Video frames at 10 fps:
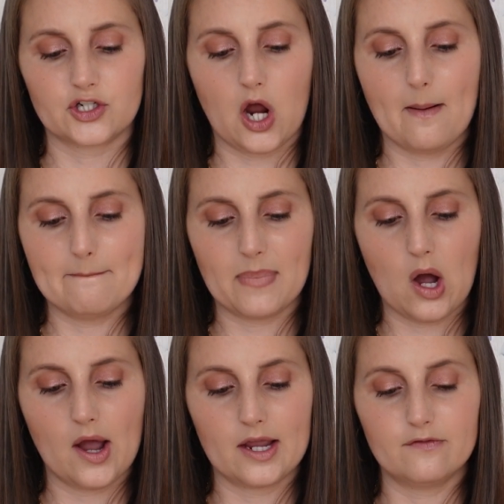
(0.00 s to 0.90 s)
come
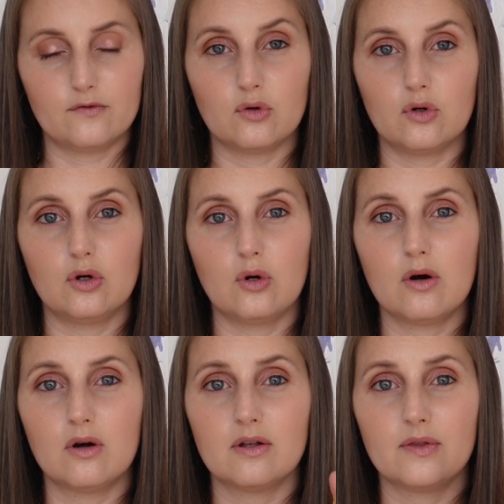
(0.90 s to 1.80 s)
by for
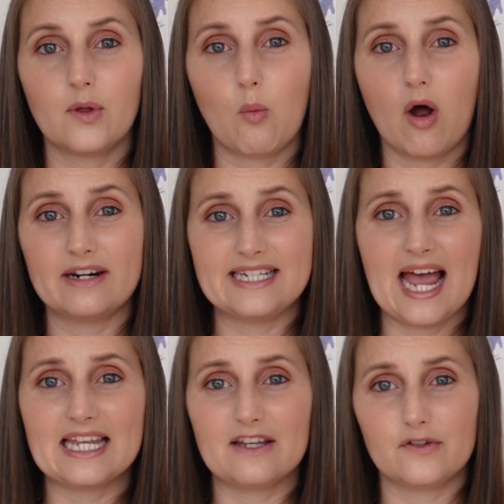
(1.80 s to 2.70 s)
the one
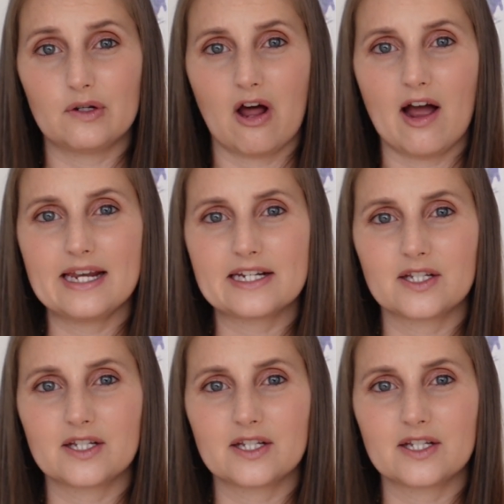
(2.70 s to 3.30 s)
day if you like.